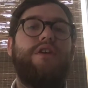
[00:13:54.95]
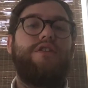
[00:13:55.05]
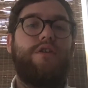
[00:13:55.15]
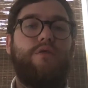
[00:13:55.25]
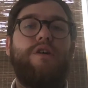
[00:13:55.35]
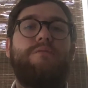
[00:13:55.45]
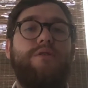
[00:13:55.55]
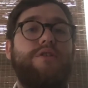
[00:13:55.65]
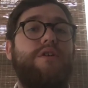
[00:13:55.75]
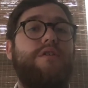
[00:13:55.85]
So
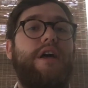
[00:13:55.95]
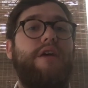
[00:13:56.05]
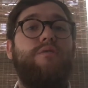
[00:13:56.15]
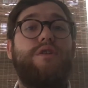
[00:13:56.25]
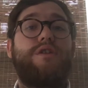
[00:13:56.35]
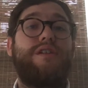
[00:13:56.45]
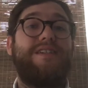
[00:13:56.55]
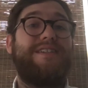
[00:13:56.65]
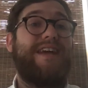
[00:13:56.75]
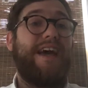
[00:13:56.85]
QuickBooks Online works
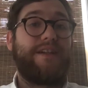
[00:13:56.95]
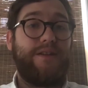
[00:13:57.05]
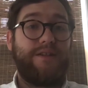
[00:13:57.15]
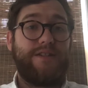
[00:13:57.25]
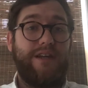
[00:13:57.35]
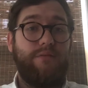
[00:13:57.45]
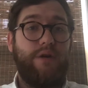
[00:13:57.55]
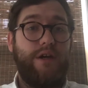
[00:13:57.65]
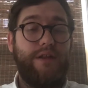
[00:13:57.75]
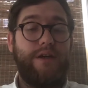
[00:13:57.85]
exactly the same
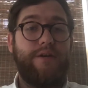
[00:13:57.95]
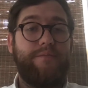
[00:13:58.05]
way there.